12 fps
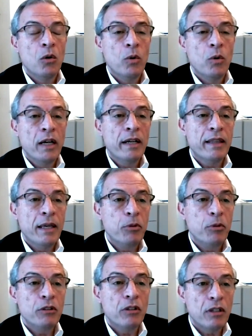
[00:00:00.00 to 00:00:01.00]
where they
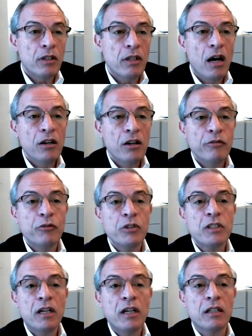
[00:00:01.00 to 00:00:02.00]
put a lot of
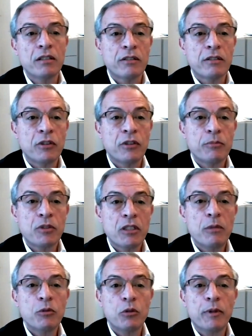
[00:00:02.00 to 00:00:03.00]
results from
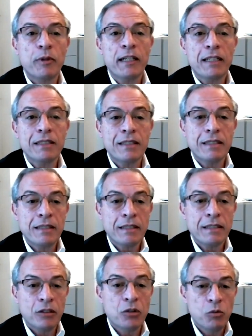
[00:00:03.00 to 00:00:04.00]
subgroup analysis
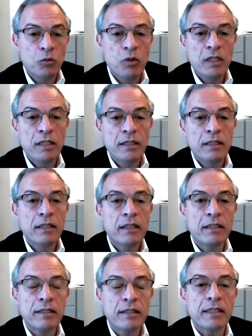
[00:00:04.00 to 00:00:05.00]
into one
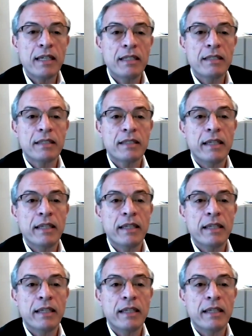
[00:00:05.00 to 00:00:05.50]
concise